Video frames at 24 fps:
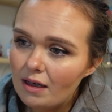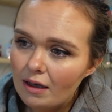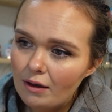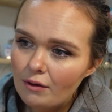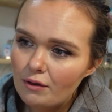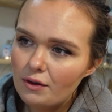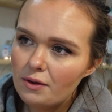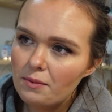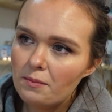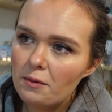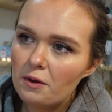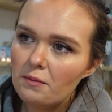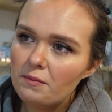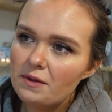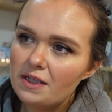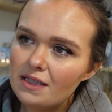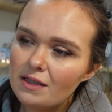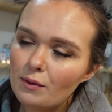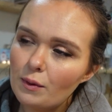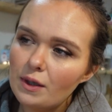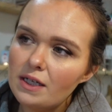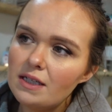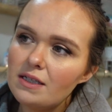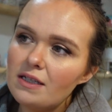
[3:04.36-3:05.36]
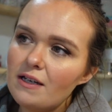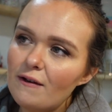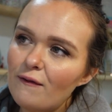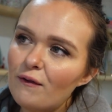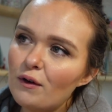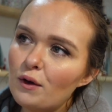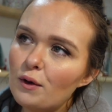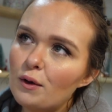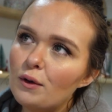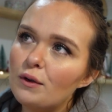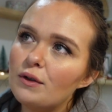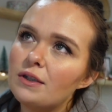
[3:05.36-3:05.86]
are at the moment, it's quite
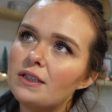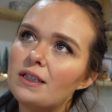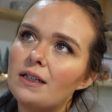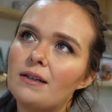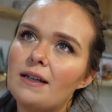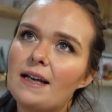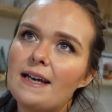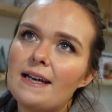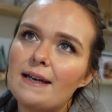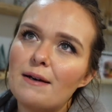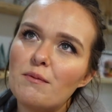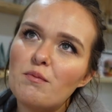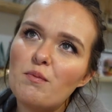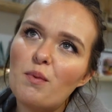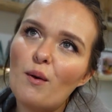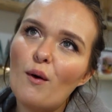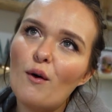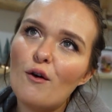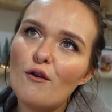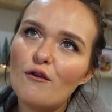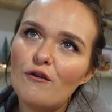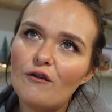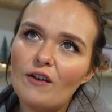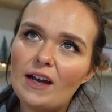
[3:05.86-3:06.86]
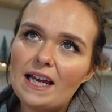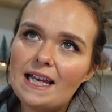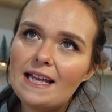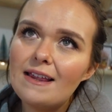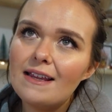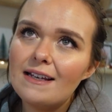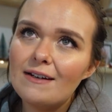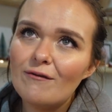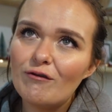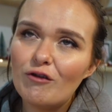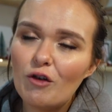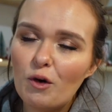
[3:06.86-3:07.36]
difficult to like put
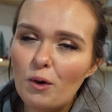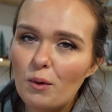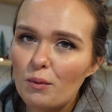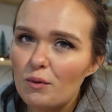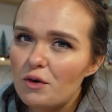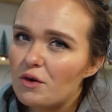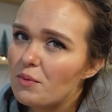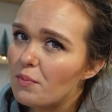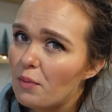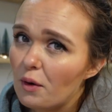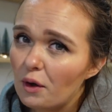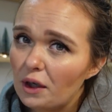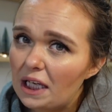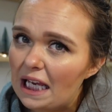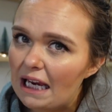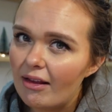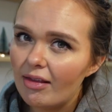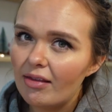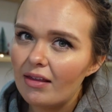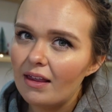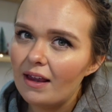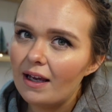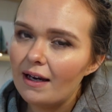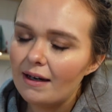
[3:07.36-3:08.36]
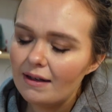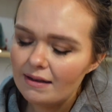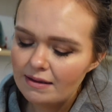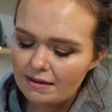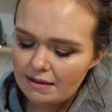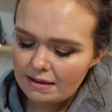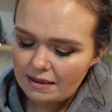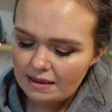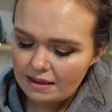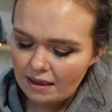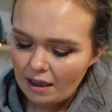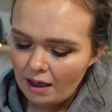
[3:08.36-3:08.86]
faith in forward booking
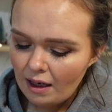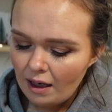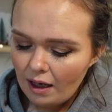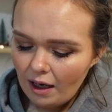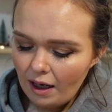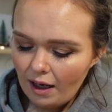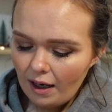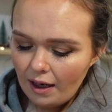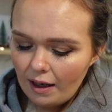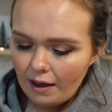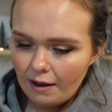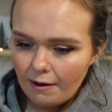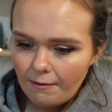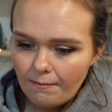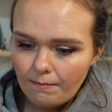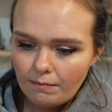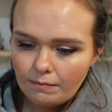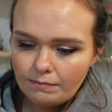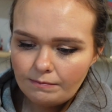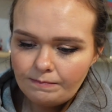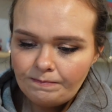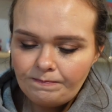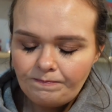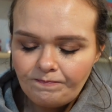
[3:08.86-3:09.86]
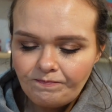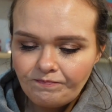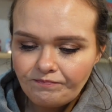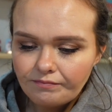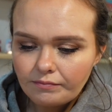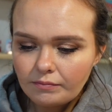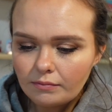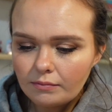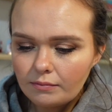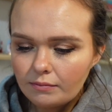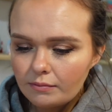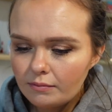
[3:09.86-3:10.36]
things.
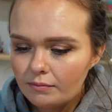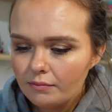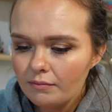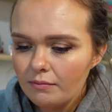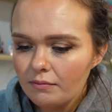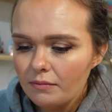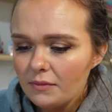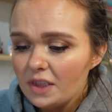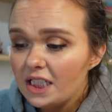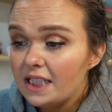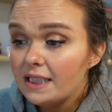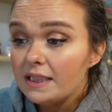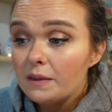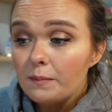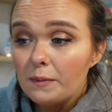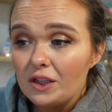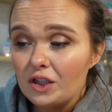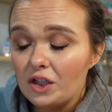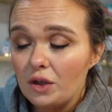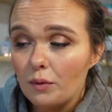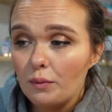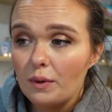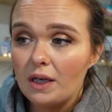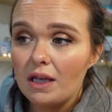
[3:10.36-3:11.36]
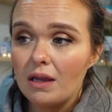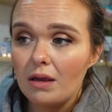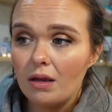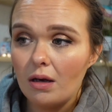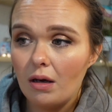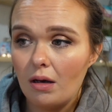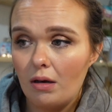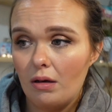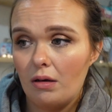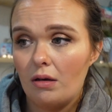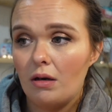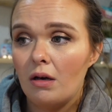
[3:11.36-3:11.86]
Especially with
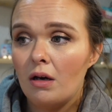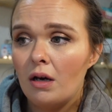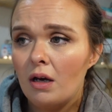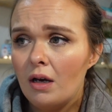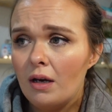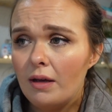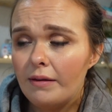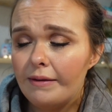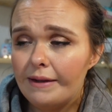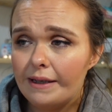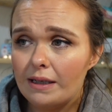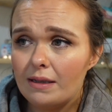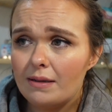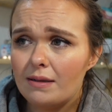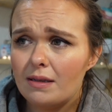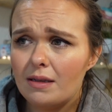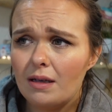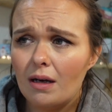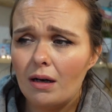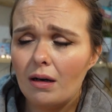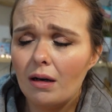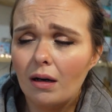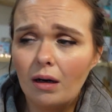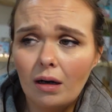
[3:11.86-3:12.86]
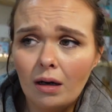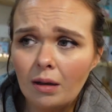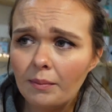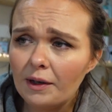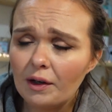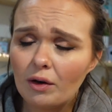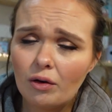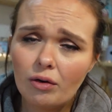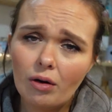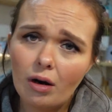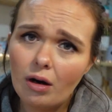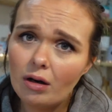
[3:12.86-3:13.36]
this
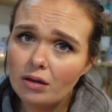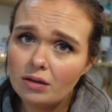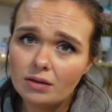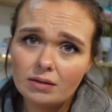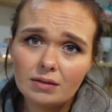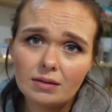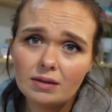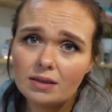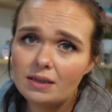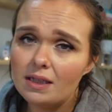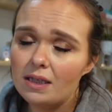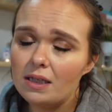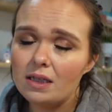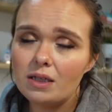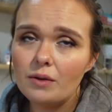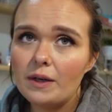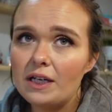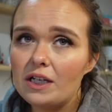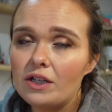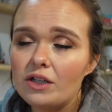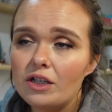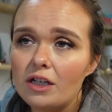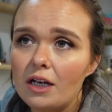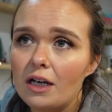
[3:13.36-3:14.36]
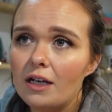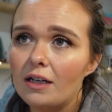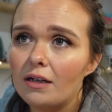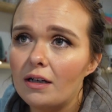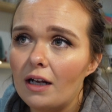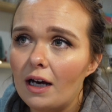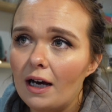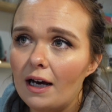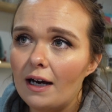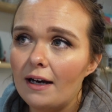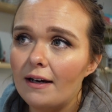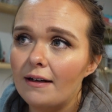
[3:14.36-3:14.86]
Omicron
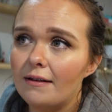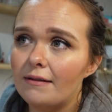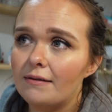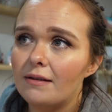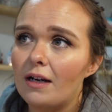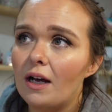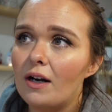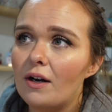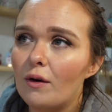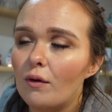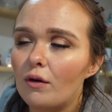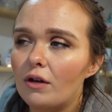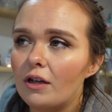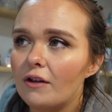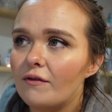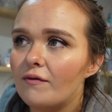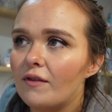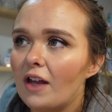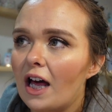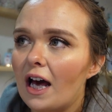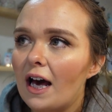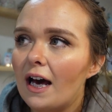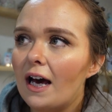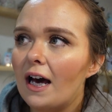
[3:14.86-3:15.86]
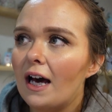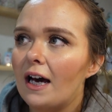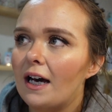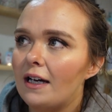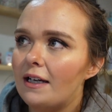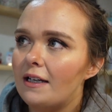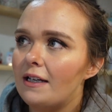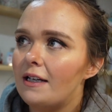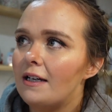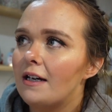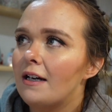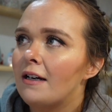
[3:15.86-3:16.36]
situation and all of that.
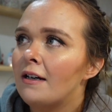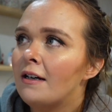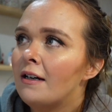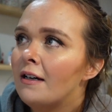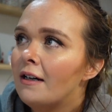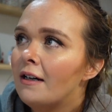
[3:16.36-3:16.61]
I